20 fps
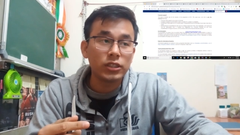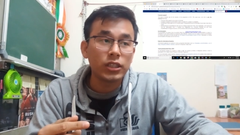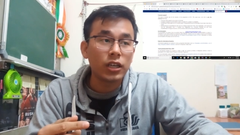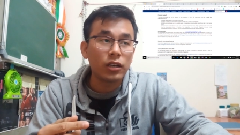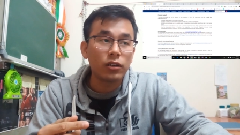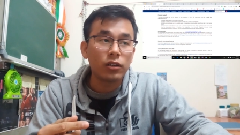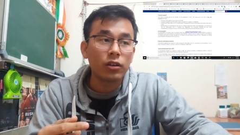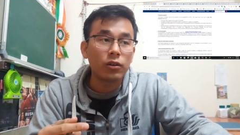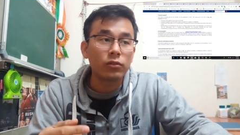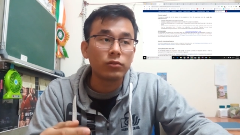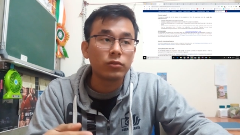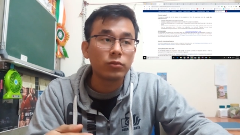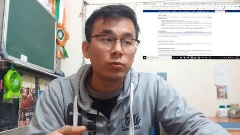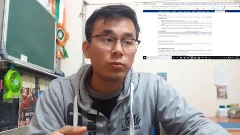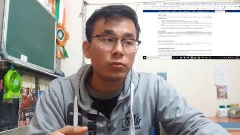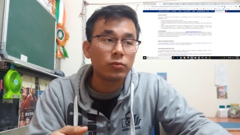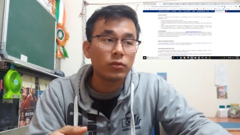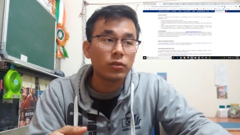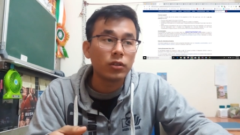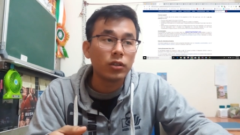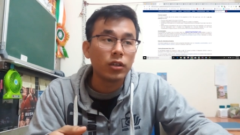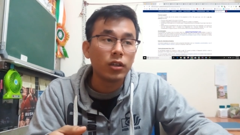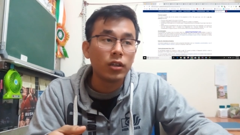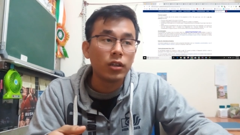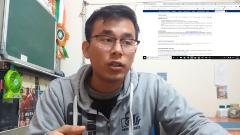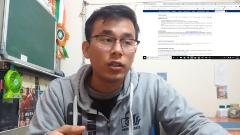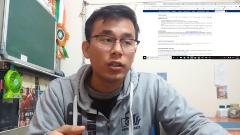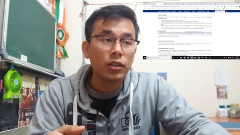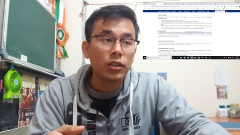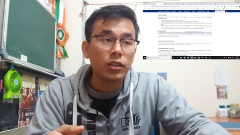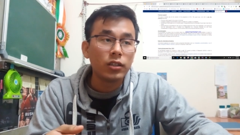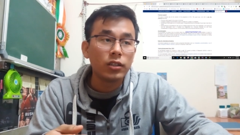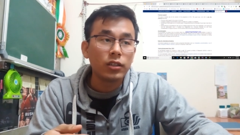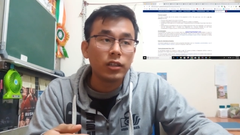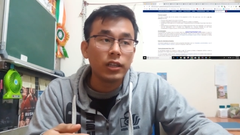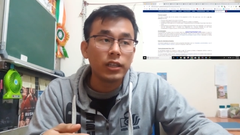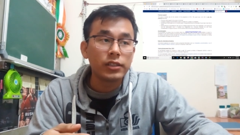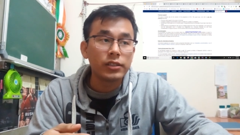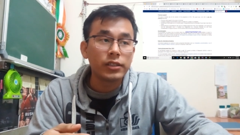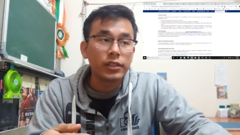yeah, around,
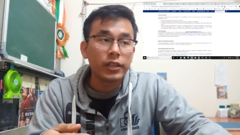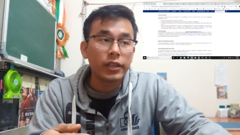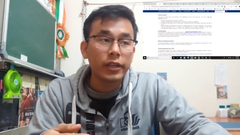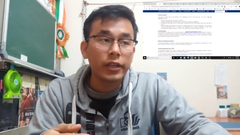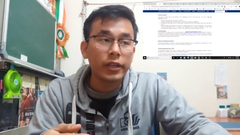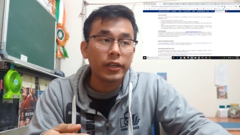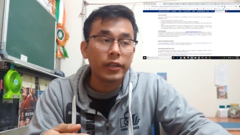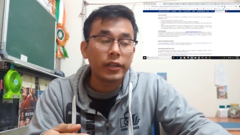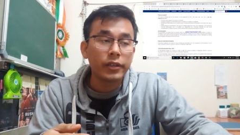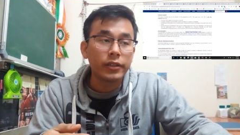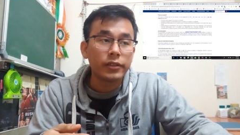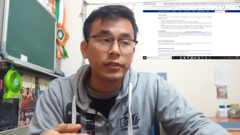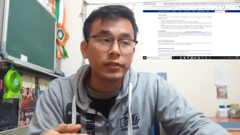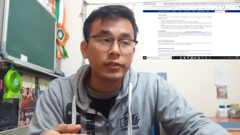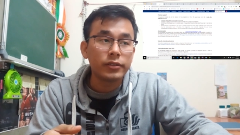let's say,